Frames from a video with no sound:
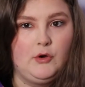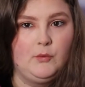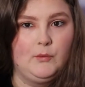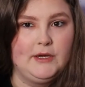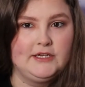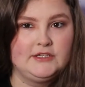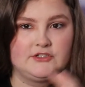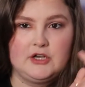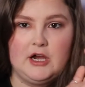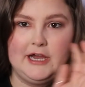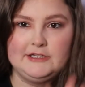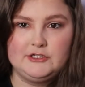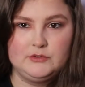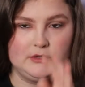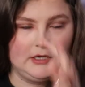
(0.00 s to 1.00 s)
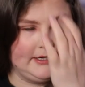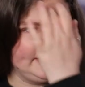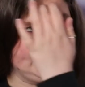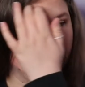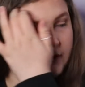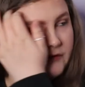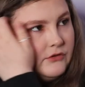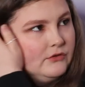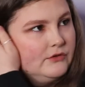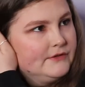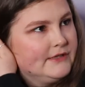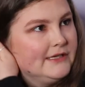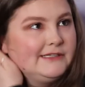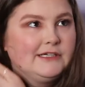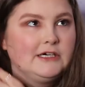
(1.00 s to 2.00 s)
which I do like as long as
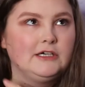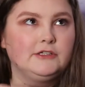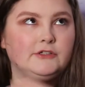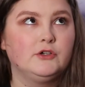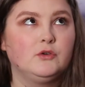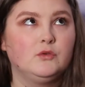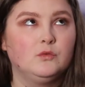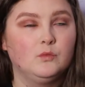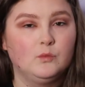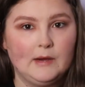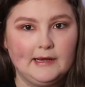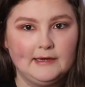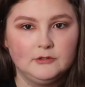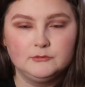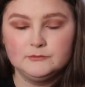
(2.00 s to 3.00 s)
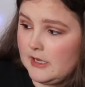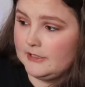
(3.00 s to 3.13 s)
they're done well.